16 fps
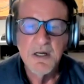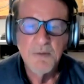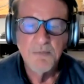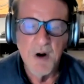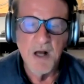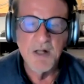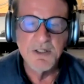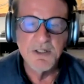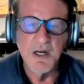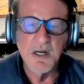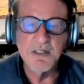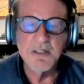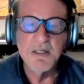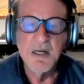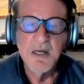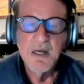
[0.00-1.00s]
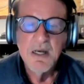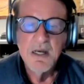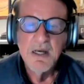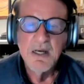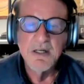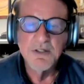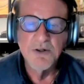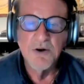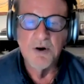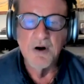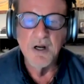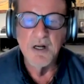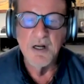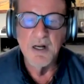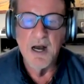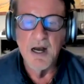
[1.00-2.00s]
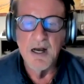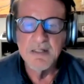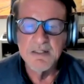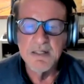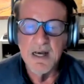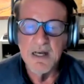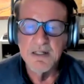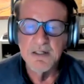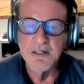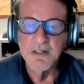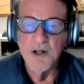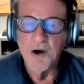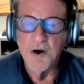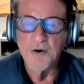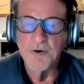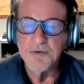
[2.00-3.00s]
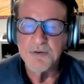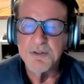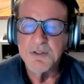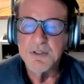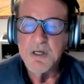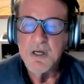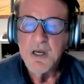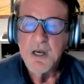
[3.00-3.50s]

projects is organized as loans,